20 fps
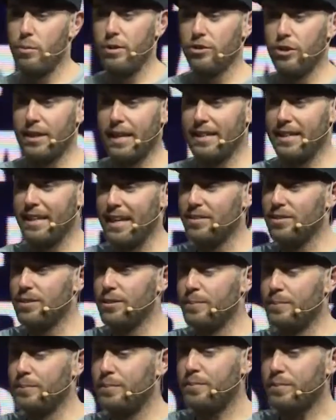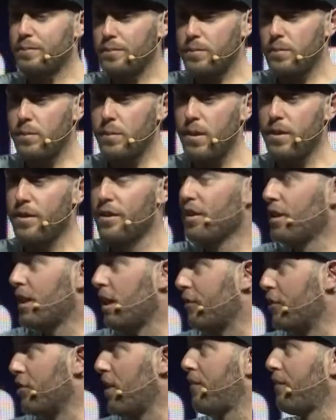look at this,
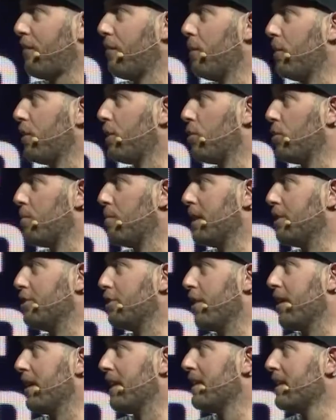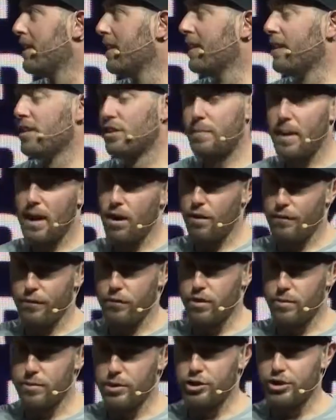if you're not familiar with Midjourney, it's a
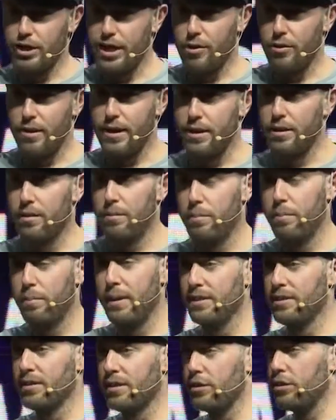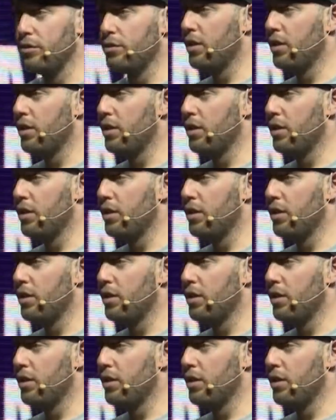powerful image generator. Basically, you